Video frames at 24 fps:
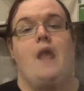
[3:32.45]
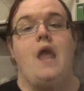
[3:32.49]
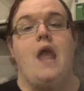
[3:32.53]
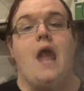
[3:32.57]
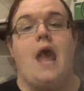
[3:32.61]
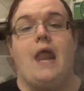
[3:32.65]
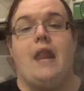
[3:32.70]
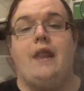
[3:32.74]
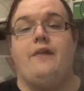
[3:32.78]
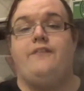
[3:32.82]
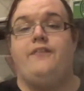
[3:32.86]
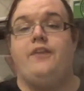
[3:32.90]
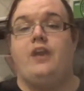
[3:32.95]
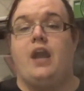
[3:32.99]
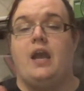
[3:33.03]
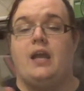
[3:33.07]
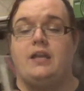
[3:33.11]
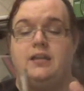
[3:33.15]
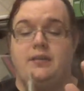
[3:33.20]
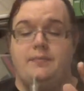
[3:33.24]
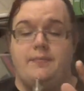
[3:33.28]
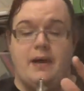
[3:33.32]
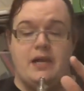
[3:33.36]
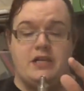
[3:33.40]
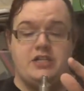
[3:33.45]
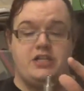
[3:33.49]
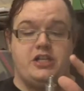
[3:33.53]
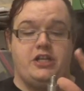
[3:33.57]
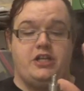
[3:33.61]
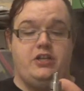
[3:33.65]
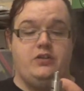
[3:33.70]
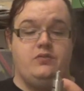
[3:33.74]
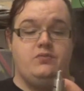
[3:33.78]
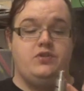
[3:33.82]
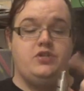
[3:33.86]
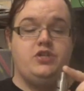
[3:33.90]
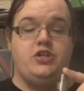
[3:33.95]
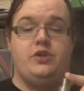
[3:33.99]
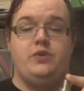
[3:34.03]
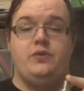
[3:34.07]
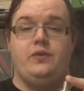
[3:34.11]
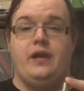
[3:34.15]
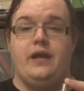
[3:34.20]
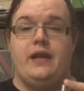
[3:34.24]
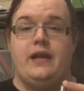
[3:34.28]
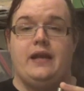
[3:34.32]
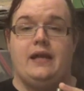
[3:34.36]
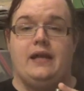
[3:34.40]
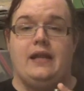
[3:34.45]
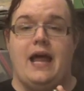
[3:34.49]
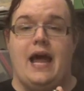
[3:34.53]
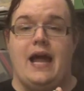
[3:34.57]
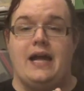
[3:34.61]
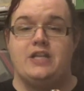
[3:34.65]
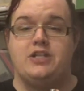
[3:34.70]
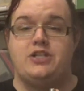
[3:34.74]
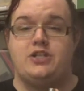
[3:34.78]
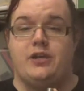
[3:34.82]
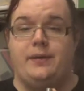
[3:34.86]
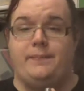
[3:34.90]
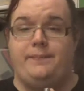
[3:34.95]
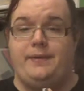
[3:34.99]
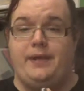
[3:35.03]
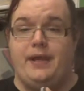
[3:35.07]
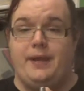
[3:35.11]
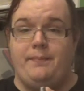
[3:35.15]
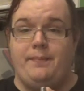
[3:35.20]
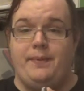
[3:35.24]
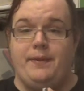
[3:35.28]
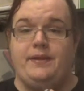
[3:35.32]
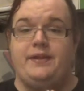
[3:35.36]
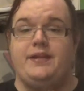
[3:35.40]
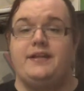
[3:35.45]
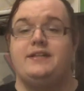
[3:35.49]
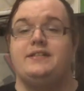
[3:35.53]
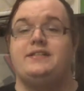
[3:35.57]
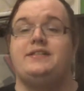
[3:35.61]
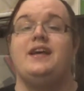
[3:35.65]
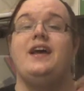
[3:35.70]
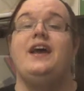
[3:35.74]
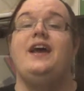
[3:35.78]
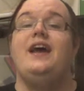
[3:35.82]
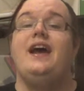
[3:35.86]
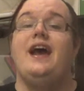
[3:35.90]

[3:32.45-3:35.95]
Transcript: And I forgot to mention, you do get a glass drip tip in this,